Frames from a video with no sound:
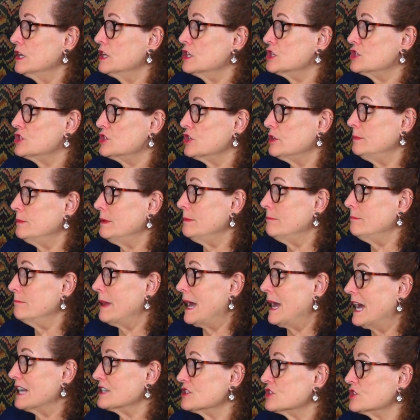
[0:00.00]
should be
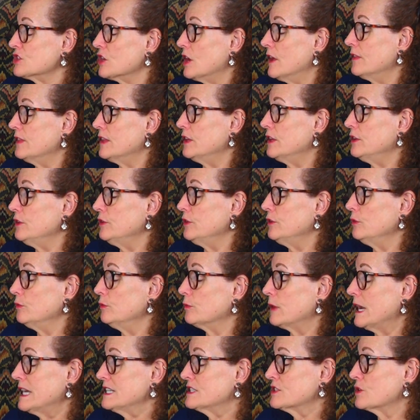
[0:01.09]
matched on the new
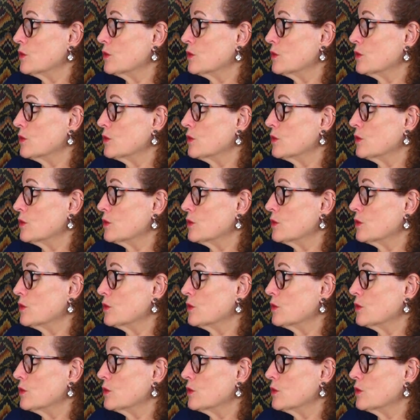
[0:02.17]
race